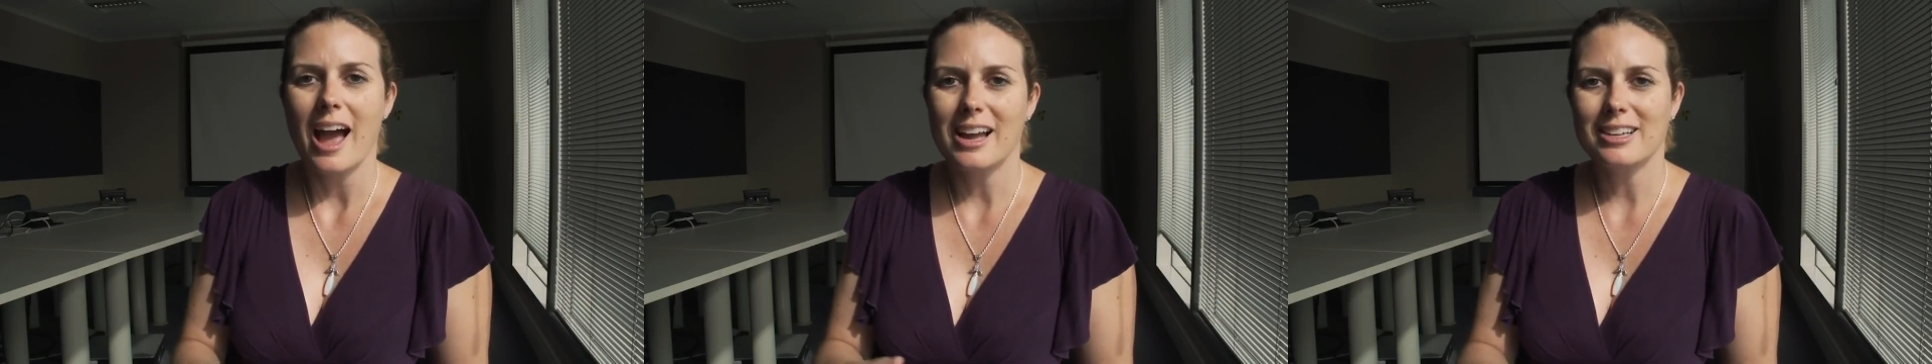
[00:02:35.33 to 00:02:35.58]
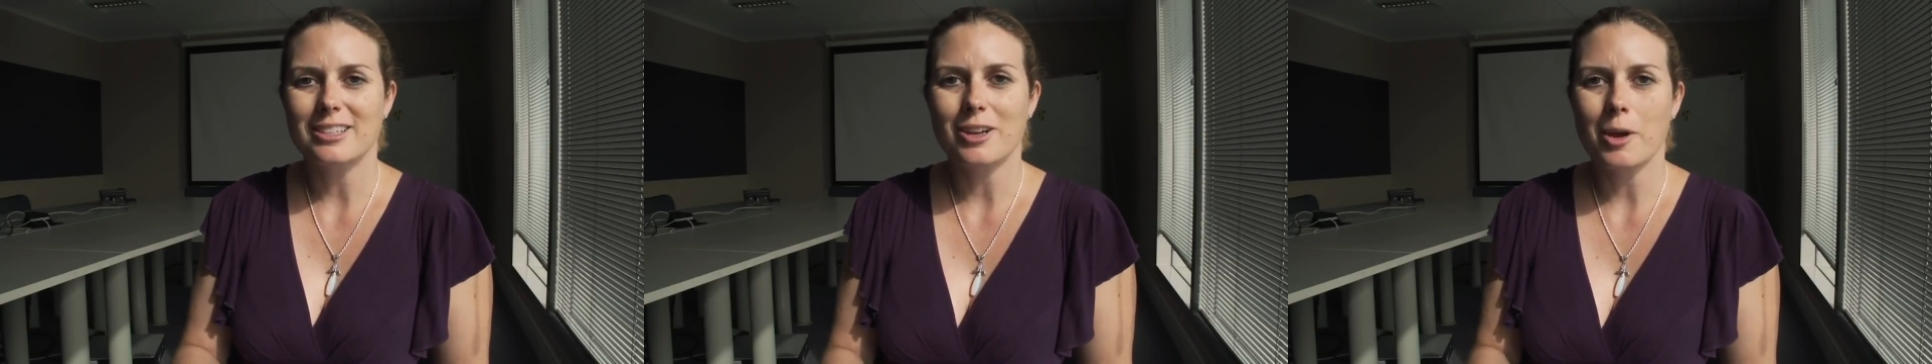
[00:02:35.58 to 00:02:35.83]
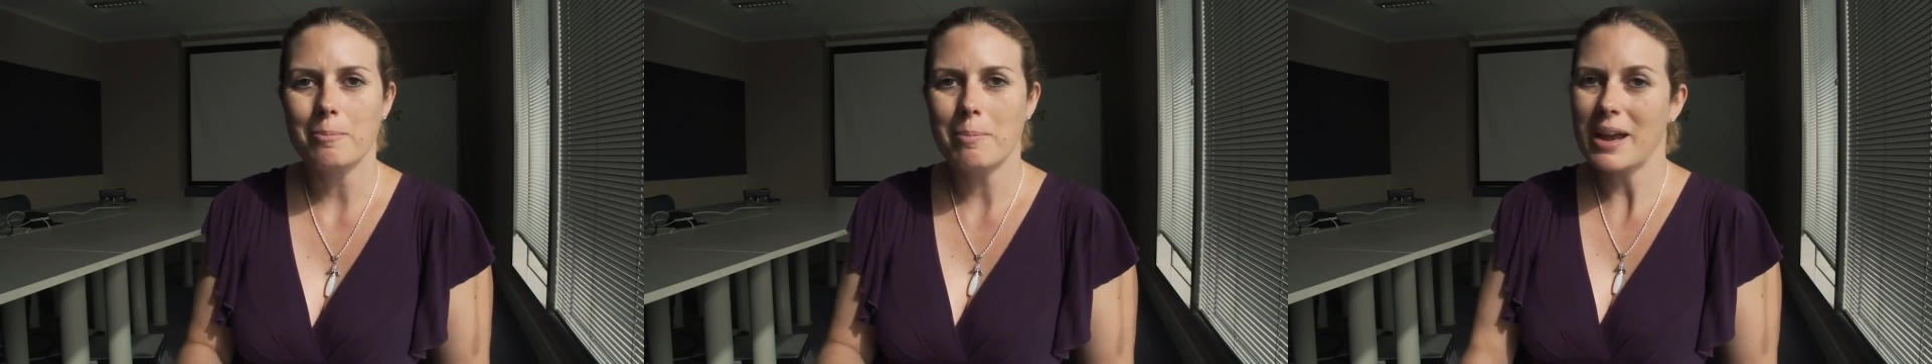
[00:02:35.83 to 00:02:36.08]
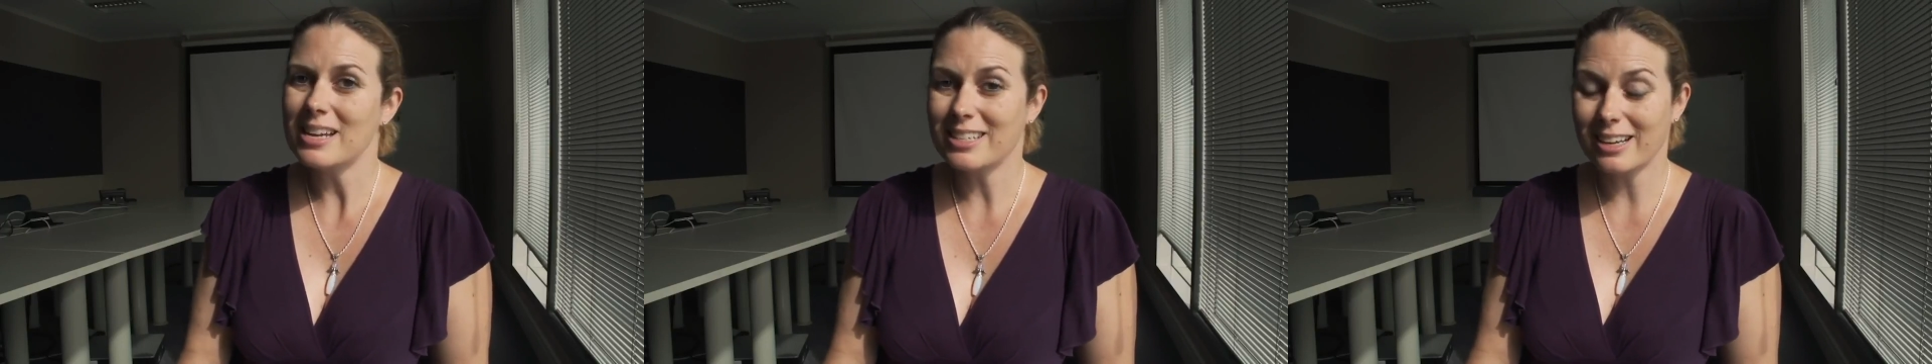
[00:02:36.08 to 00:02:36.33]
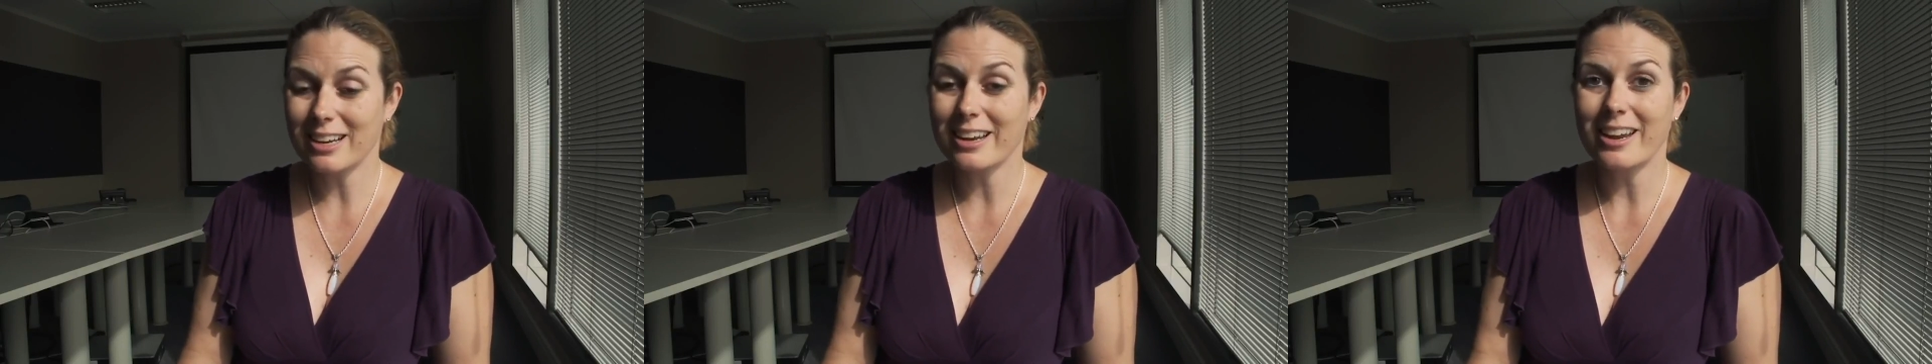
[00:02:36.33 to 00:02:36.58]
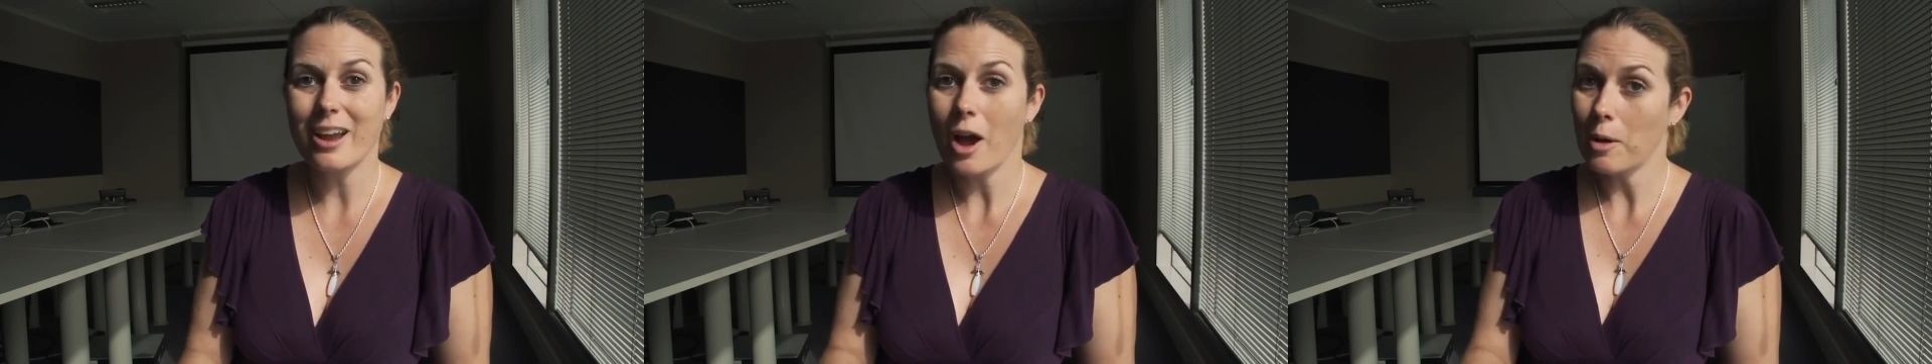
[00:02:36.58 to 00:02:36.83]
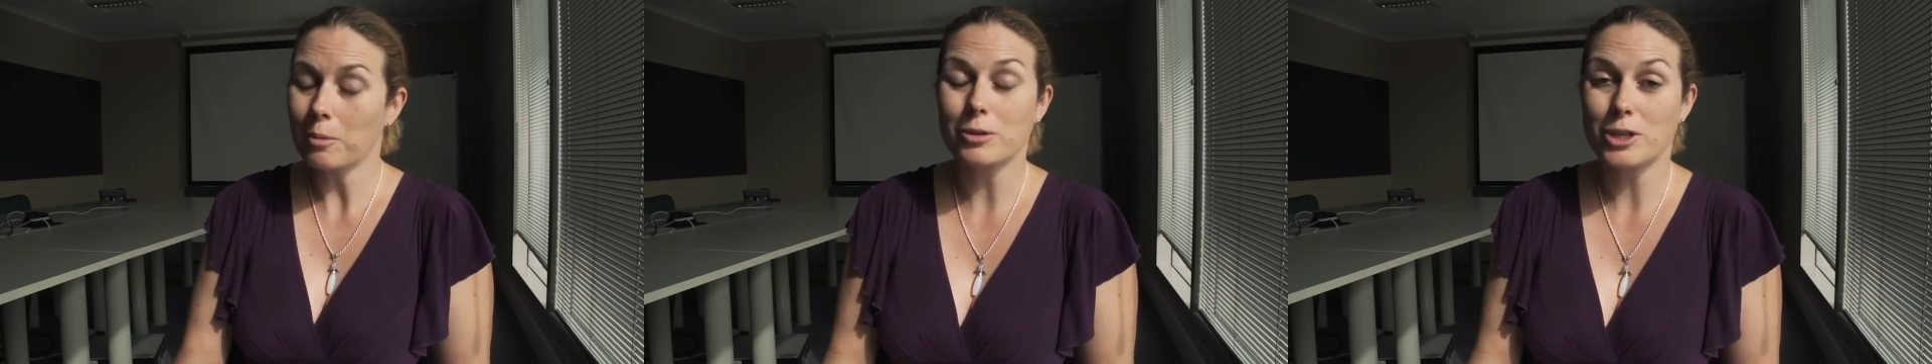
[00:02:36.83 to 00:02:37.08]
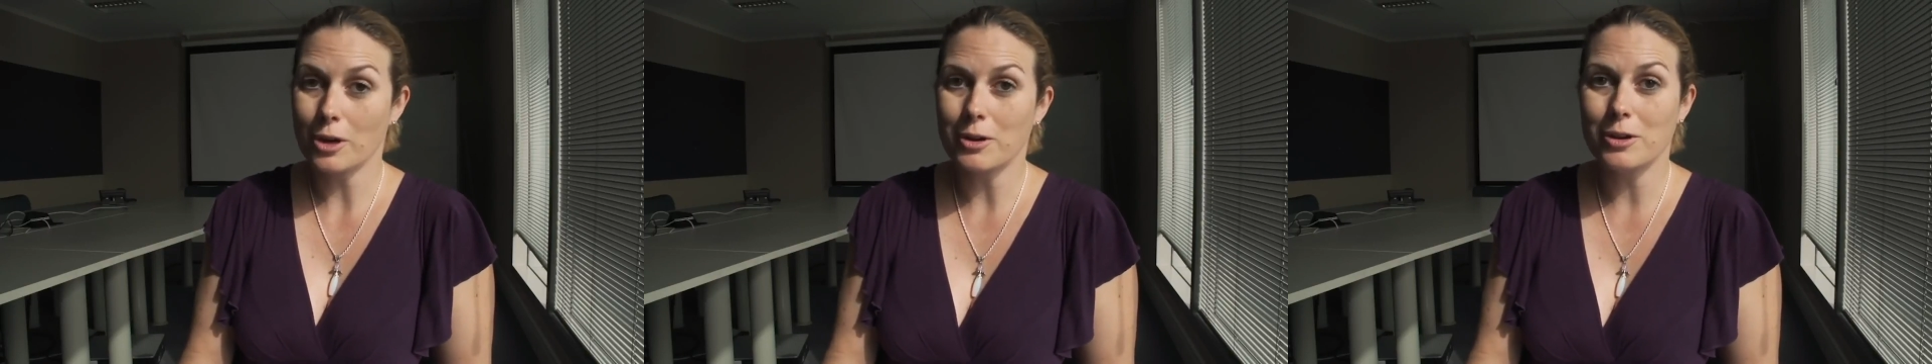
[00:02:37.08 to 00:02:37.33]
And basically, I
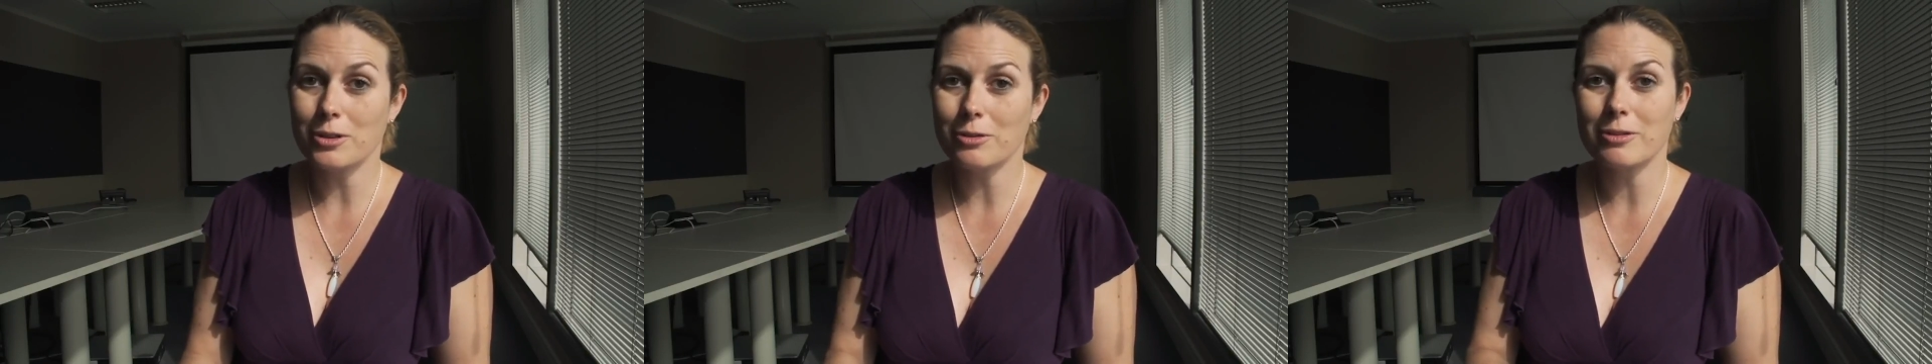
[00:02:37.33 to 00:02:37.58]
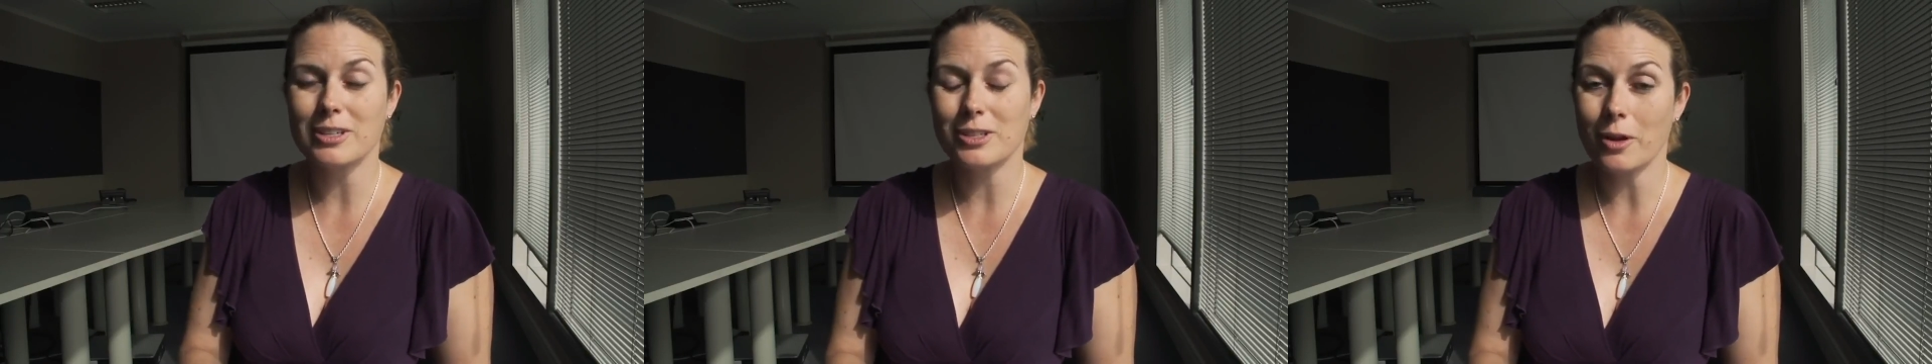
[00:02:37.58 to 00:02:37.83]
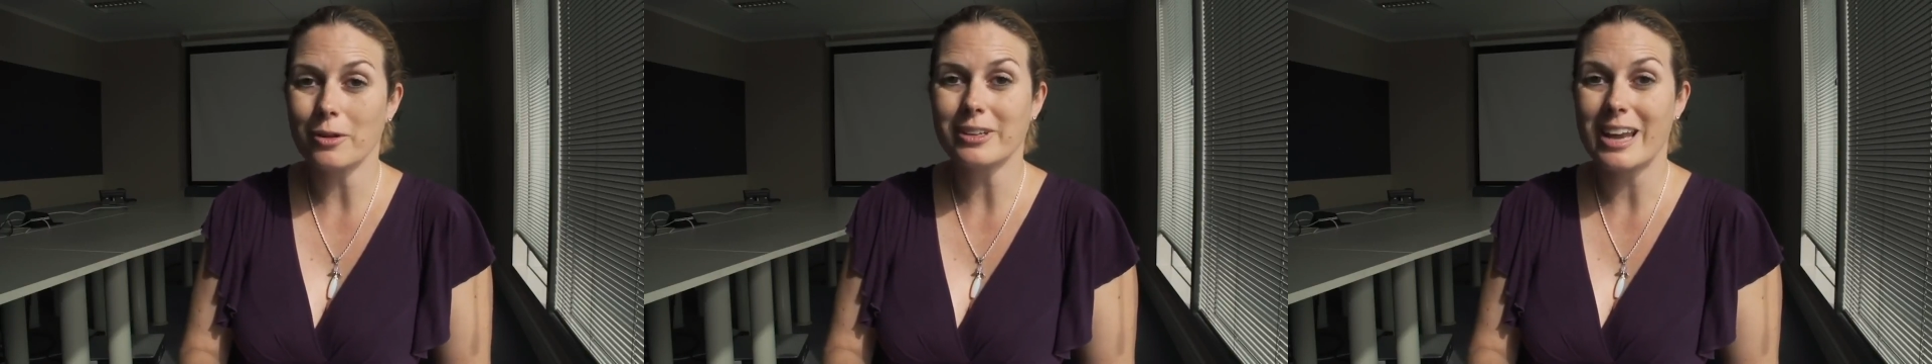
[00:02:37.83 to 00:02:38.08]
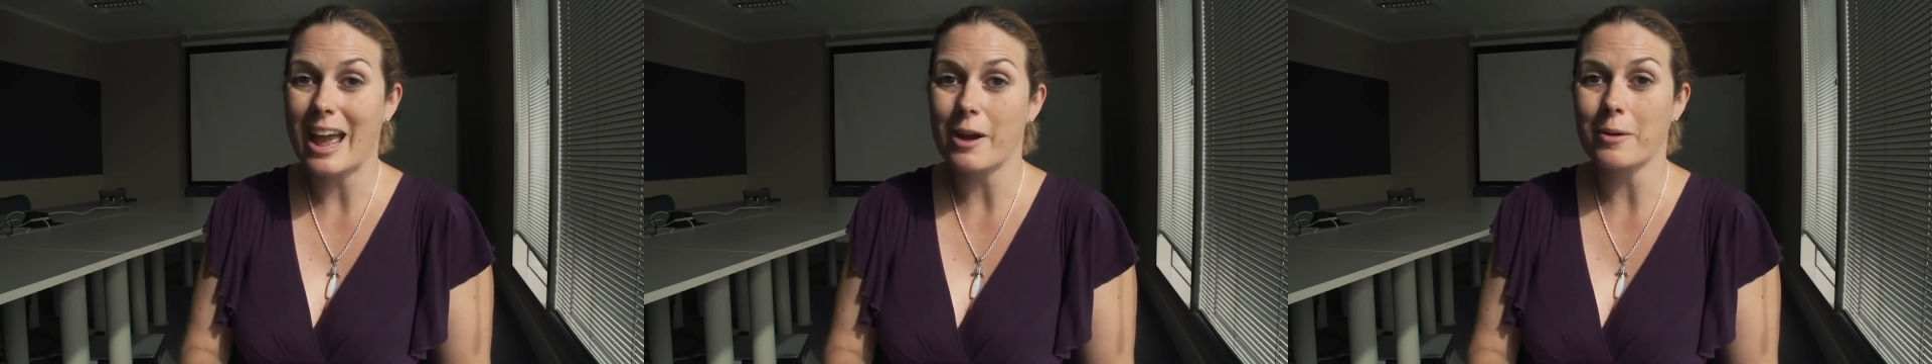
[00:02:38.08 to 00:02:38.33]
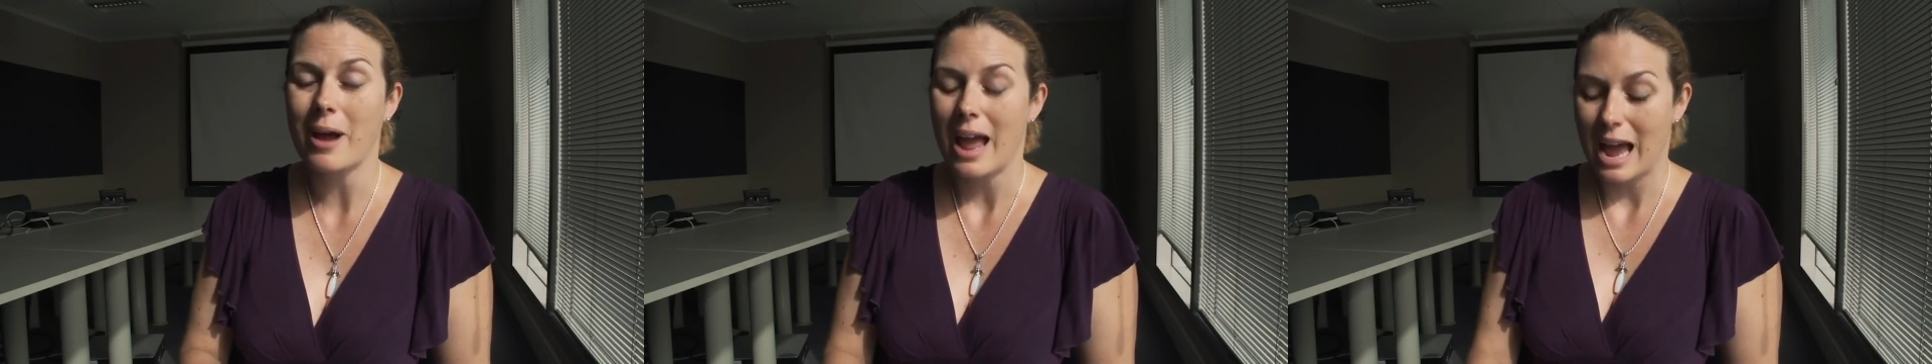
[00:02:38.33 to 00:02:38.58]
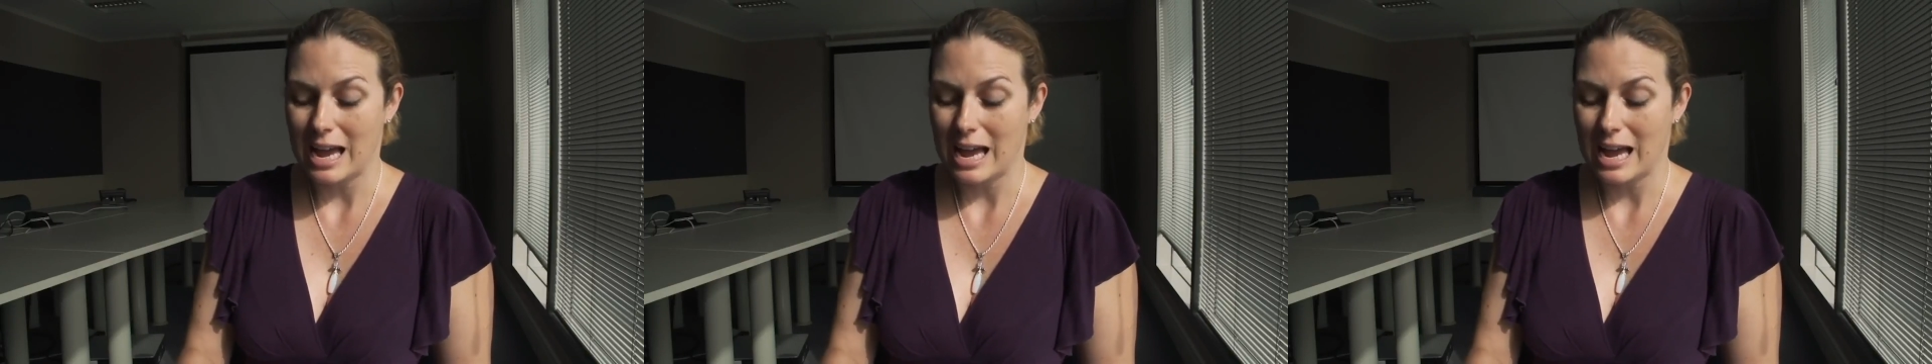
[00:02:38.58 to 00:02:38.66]
will show you the result now,